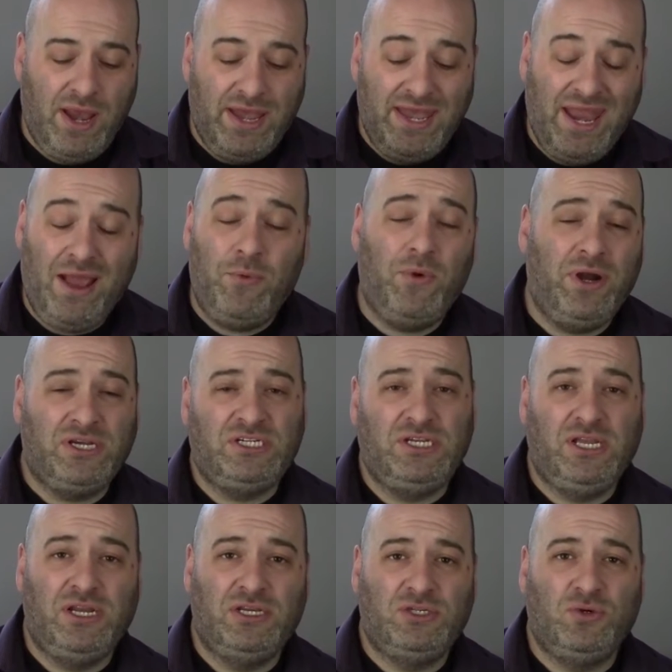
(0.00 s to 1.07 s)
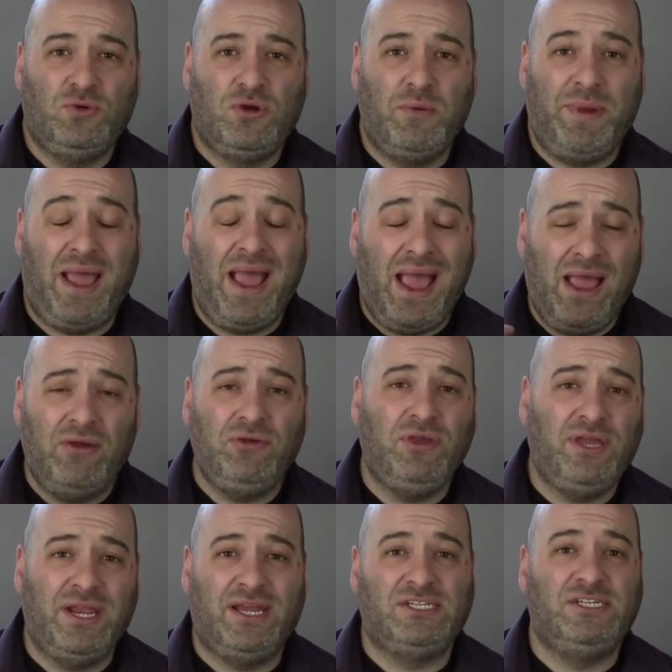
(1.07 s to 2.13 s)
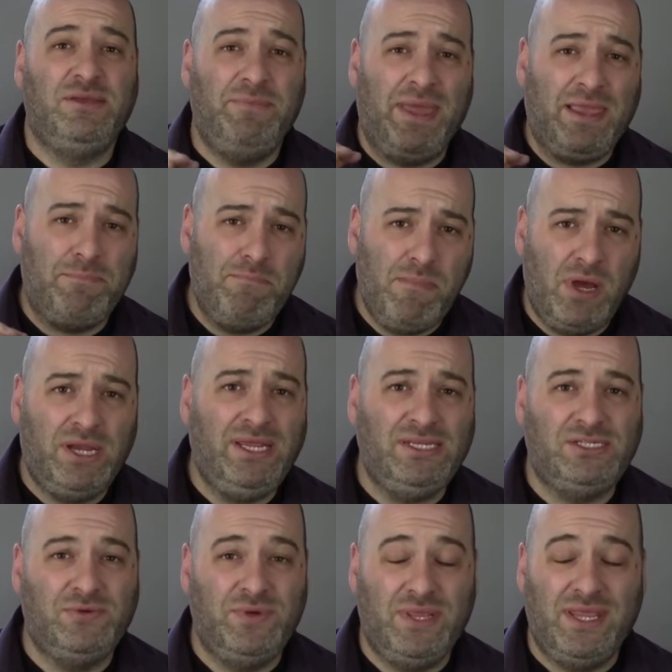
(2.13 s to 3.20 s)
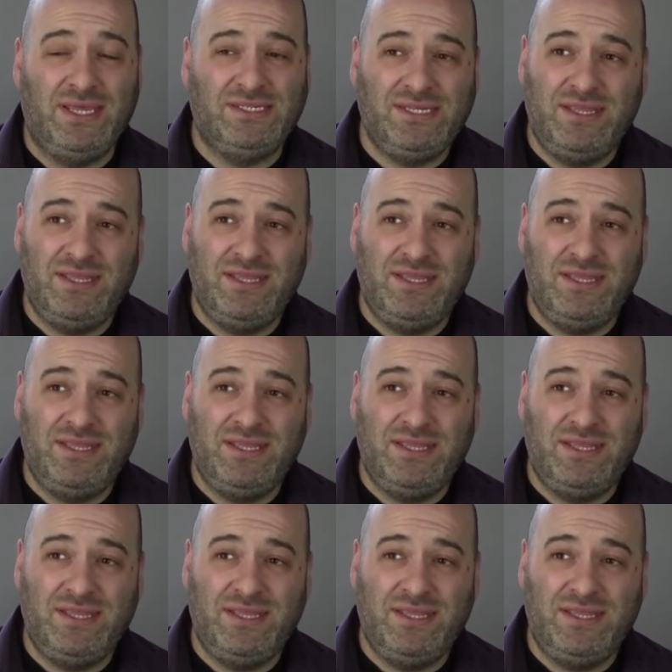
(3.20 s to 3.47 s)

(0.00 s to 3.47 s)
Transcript: Now we're actually going to talk about how you can actually make money doing this.